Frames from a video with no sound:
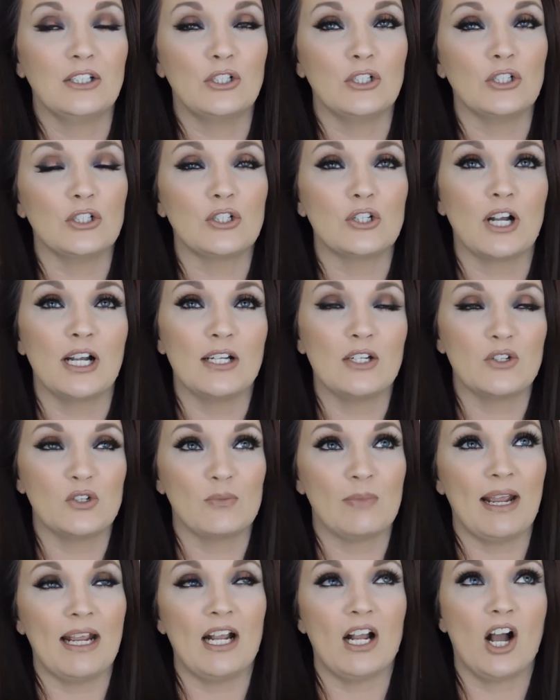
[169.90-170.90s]
you're trying to
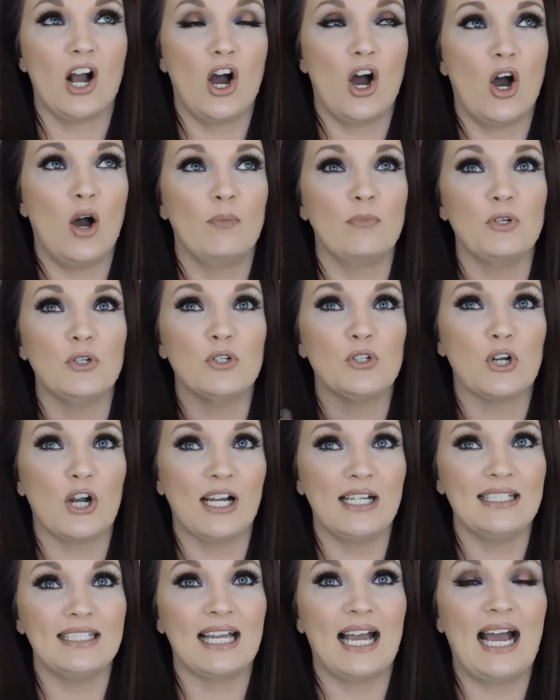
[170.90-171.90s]
remain calm. You're
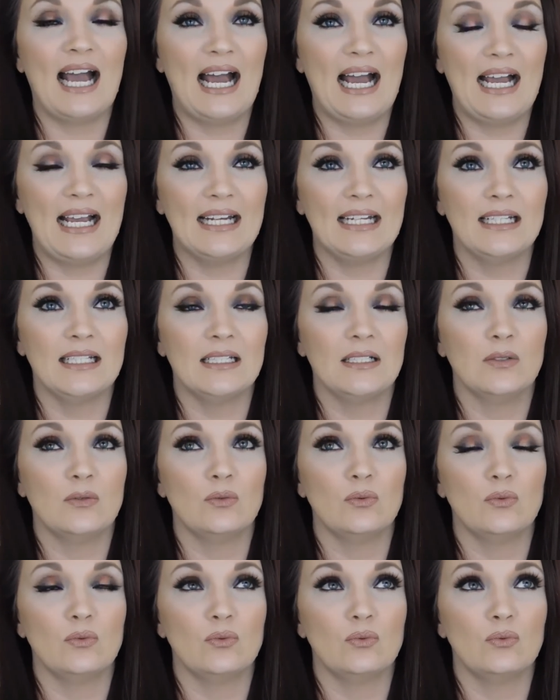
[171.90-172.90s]
trying to hide it,
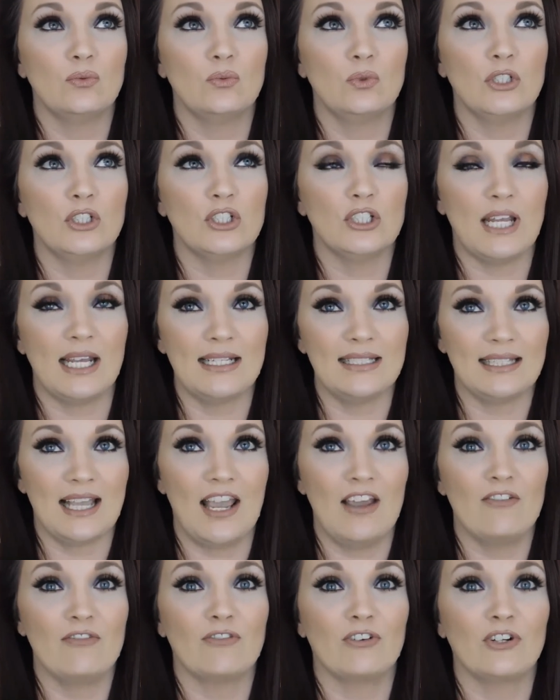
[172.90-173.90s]
which takes
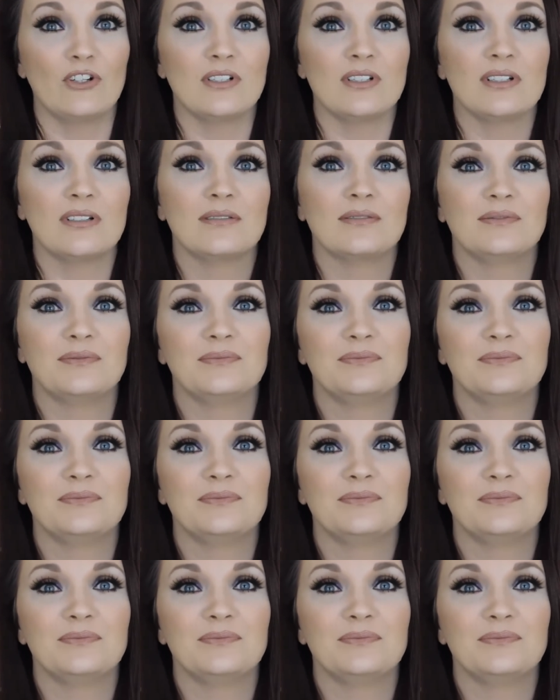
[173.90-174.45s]
effort